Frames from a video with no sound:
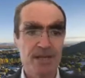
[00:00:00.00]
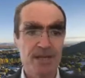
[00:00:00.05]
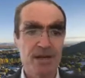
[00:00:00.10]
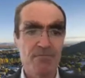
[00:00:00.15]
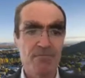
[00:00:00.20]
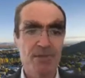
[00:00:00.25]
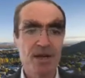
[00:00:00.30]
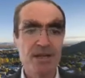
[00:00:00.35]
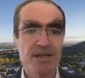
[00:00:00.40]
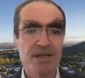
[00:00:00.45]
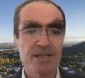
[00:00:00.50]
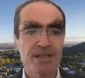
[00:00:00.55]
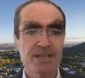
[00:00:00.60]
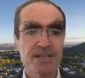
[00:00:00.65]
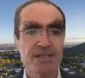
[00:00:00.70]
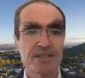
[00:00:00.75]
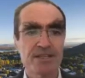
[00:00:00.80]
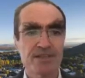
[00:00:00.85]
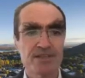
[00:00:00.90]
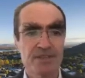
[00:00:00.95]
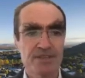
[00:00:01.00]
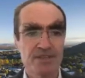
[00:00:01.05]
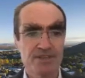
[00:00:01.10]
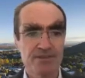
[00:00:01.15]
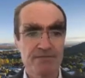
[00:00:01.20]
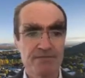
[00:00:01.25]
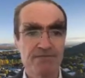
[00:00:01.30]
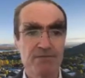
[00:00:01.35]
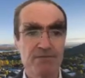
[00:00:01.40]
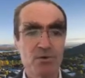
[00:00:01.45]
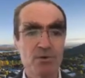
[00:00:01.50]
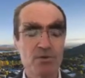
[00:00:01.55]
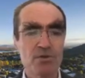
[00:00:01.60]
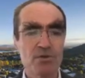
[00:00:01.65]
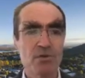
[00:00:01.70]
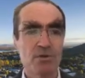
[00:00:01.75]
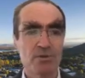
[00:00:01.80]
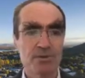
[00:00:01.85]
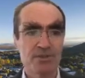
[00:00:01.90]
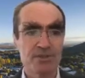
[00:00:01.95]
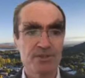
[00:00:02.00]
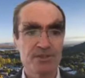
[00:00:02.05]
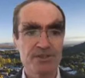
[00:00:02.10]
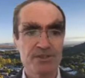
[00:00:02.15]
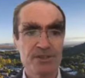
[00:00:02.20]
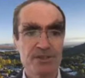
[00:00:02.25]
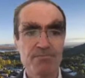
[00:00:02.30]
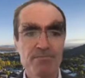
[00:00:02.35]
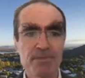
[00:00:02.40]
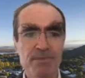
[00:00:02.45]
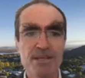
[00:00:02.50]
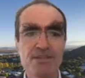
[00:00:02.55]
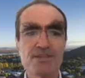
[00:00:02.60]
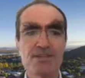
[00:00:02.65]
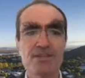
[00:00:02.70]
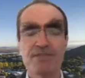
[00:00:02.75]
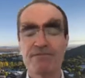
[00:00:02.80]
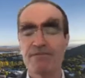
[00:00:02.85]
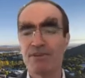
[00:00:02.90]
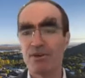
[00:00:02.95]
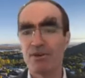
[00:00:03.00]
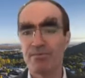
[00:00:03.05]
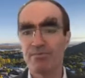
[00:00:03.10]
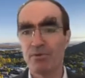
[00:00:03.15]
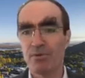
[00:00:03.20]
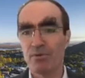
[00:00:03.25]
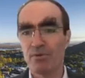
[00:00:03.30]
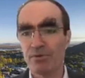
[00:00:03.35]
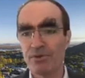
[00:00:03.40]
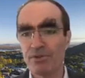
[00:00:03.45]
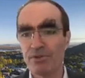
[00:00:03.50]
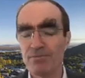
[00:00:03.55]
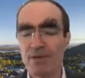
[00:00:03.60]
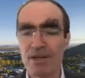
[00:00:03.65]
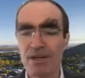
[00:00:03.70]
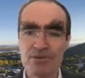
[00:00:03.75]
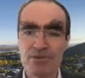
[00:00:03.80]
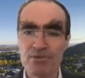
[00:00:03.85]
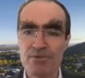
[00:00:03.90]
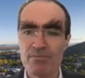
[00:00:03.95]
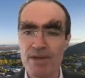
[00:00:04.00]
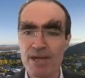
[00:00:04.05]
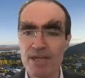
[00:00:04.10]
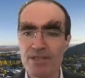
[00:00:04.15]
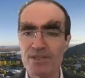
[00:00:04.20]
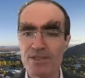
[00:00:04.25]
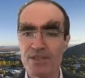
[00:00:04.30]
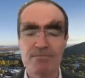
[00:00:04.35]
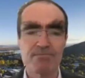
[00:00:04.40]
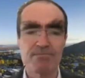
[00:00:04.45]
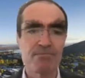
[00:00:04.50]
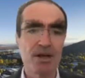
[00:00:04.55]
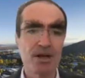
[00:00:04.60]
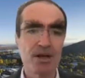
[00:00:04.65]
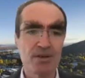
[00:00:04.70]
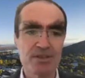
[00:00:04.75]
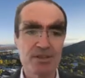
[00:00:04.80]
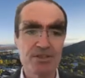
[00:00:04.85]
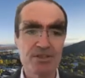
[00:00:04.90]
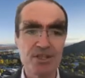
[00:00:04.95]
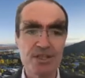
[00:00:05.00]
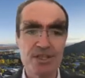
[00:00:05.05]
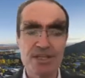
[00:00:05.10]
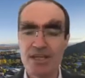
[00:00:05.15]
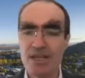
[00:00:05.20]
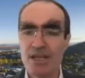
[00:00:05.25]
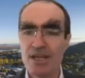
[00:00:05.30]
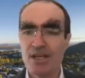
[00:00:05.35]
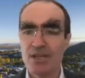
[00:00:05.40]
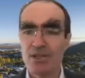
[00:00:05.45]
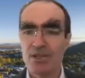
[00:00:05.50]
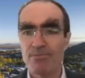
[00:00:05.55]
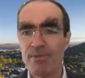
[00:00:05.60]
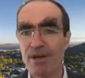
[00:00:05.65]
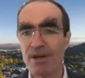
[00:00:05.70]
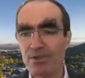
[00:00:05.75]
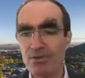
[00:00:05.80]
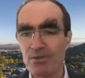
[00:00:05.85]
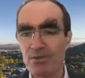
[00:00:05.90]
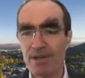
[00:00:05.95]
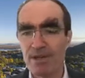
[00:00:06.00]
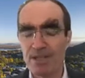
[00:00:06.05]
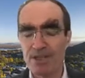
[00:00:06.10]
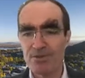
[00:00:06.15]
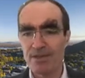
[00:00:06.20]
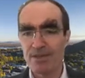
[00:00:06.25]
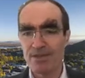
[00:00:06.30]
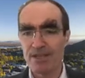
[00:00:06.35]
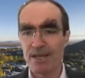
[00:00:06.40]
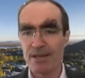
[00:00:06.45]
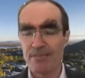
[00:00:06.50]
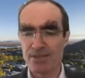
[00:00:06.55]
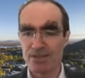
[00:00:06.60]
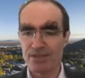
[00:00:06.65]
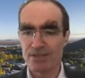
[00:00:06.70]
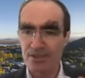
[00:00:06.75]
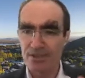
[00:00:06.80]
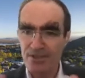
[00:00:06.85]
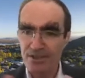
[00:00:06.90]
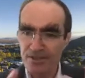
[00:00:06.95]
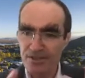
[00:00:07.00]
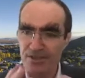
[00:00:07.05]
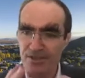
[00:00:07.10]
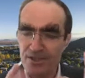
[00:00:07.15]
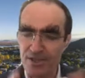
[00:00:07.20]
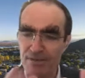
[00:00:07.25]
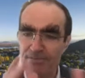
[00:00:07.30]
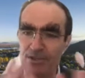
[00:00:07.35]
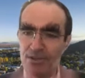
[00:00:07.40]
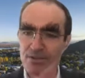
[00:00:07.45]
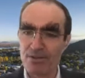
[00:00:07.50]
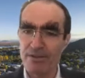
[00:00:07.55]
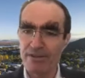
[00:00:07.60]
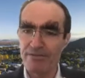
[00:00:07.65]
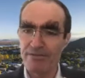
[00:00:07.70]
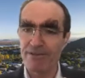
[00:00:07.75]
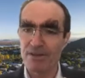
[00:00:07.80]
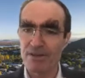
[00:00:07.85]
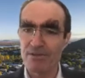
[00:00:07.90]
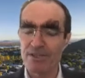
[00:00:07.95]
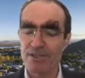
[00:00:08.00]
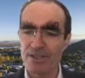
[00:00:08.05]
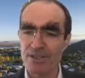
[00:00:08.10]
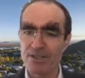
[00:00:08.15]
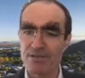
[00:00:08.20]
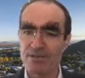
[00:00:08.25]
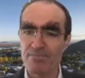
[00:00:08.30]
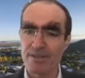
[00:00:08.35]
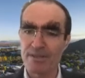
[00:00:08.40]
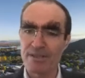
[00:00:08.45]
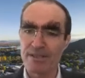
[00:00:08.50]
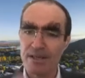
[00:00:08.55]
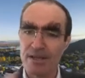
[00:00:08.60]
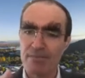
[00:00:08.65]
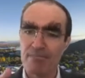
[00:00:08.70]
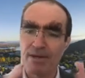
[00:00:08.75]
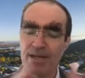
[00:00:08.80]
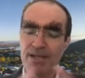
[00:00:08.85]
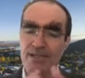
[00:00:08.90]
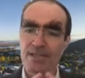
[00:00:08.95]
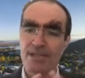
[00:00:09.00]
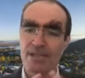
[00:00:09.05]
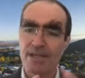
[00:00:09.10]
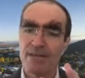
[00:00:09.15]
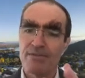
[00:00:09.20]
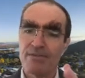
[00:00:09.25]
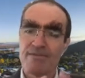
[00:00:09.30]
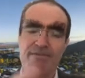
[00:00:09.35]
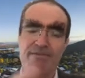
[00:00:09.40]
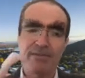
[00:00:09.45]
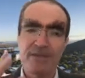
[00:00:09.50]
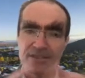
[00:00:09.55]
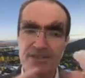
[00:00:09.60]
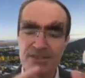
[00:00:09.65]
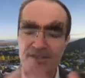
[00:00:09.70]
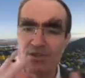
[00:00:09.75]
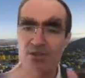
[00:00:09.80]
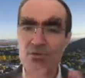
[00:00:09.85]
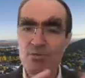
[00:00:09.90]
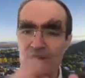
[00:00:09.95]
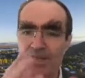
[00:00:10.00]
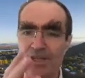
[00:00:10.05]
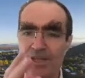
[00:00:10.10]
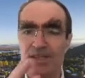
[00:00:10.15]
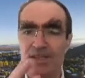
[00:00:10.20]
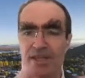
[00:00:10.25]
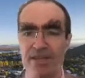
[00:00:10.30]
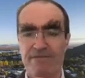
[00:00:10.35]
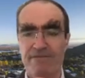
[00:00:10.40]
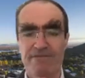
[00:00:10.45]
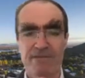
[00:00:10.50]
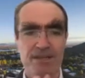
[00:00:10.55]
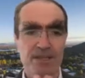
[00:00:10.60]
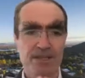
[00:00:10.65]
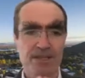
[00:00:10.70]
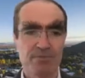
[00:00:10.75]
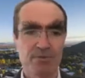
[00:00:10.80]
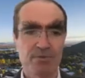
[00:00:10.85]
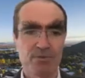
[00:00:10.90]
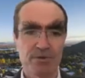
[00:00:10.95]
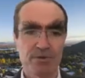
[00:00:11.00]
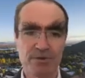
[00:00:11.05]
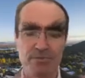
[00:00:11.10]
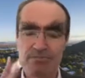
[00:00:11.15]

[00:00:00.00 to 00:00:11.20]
A minor consists of 4 courses. And majors are very broad. You might do a major in biology. You might do a major in chemistry. So there's some degree of focus, but still within that fairly broad.